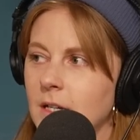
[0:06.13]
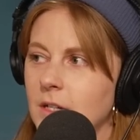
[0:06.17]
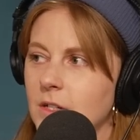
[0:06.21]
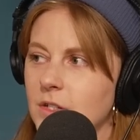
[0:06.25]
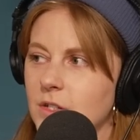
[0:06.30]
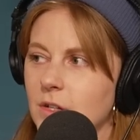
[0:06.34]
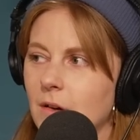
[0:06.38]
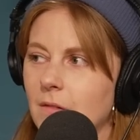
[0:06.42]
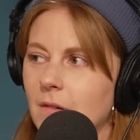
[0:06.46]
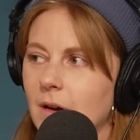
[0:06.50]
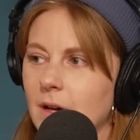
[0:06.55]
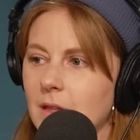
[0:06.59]

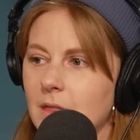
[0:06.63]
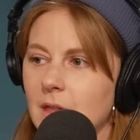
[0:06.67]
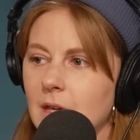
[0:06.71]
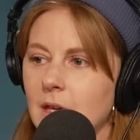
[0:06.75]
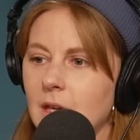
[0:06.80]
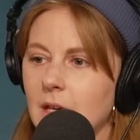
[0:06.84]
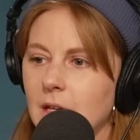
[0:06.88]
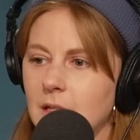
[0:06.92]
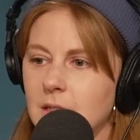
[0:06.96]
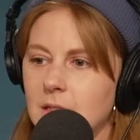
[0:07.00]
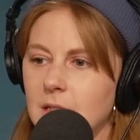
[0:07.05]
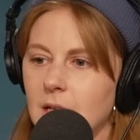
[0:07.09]
So I
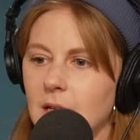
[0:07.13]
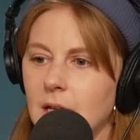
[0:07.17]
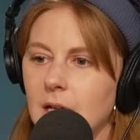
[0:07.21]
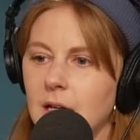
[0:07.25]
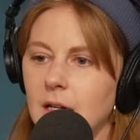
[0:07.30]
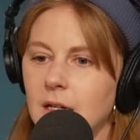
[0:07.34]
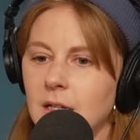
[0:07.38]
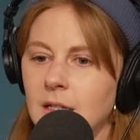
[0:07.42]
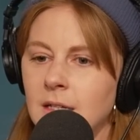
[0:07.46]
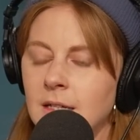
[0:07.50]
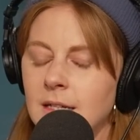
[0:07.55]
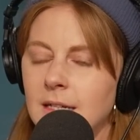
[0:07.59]
think it's like,
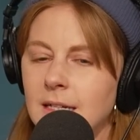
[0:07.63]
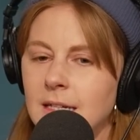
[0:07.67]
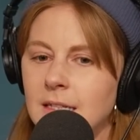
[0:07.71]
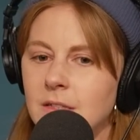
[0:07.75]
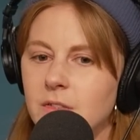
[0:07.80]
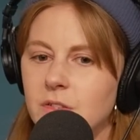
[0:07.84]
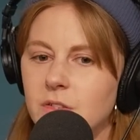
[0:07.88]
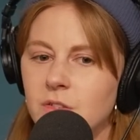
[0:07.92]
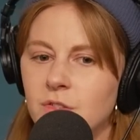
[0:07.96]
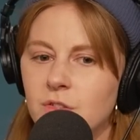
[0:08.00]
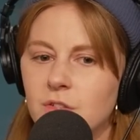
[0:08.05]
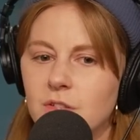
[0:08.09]

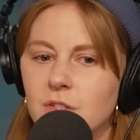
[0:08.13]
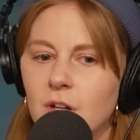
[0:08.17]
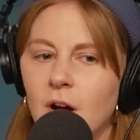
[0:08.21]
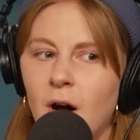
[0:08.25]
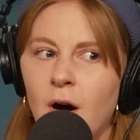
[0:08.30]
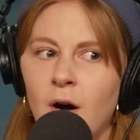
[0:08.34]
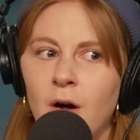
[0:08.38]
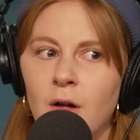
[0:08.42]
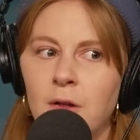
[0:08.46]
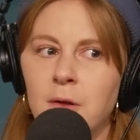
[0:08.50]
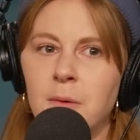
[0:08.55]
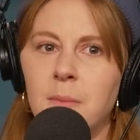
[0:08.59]
it's just
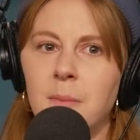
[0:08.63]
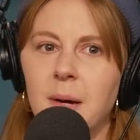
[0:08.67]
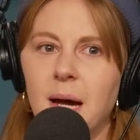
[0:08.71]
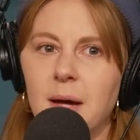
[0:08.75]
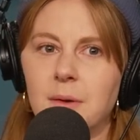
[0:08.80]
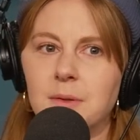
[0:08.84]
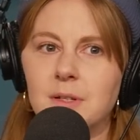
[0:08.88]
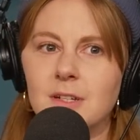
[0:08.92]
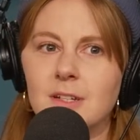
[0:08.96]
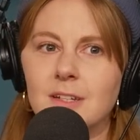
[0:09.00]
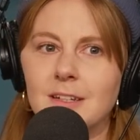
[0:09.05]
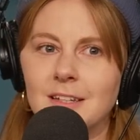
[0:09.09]
all
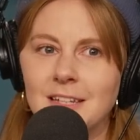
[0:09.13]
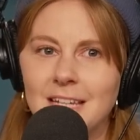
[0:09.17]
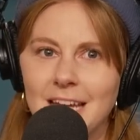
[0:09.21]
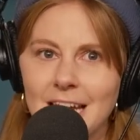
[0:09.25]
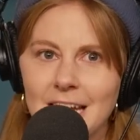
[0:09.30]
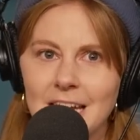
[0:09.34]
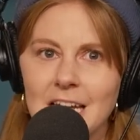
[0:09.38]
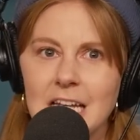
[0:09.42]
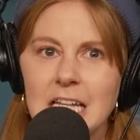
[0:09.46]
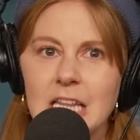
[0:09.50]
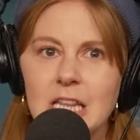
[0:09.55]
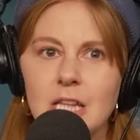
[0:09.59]
about
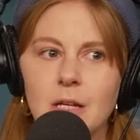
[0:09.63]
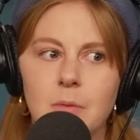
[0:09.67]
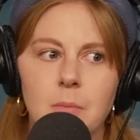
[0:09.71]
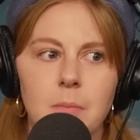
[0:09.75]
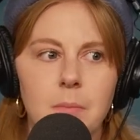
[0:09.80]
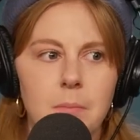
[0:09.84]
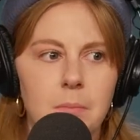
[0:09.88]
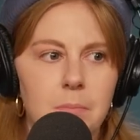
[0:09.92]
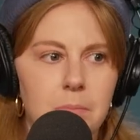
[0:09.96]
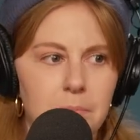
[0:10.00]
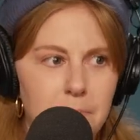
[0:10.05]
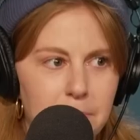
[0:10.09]
getting the
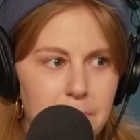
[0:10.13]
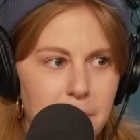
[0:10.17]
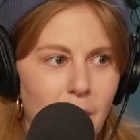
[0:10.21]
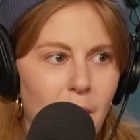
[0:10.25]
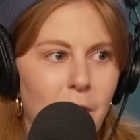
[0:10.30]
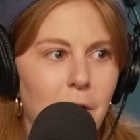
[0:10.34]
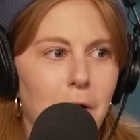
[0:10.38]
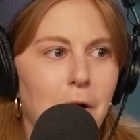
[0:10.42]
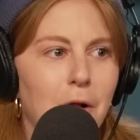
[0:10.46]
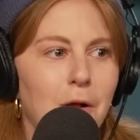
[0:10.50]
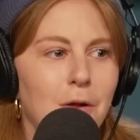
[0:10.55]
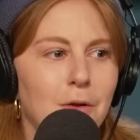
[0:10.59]

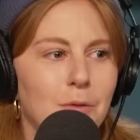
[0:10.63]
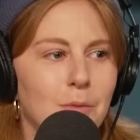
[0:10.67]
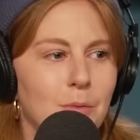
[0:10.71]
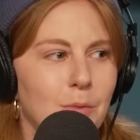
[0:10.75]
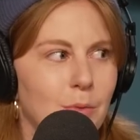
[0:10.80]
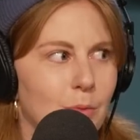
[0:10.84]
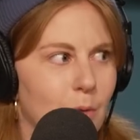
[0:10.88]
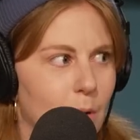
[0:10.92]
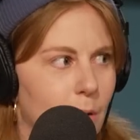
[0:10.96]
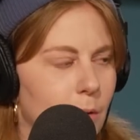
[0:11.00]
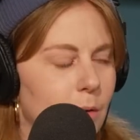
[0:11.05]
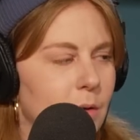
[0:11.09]
ball
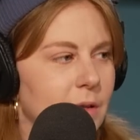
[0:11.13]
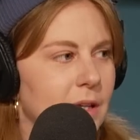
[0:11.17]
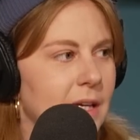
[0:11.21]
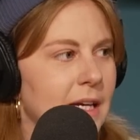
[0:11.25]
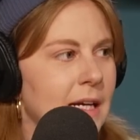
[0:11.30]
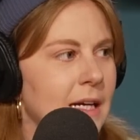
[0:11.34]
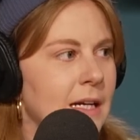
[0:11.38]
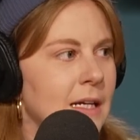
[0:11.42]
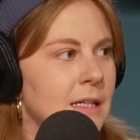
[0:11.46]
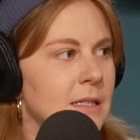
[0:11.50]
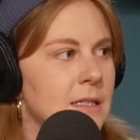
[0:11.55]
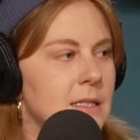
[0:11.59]

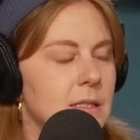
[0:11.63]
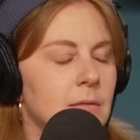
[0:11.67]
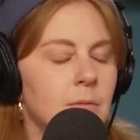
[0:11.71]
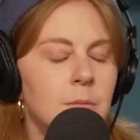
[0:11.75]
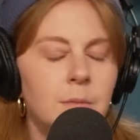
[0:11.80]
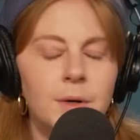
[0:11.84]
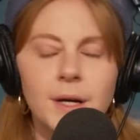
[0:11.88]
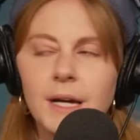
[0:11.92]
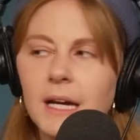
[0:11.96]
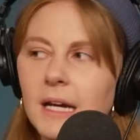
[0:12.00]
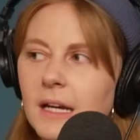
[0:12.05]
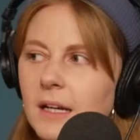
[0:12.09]
rolling in some
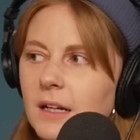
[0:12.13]
way.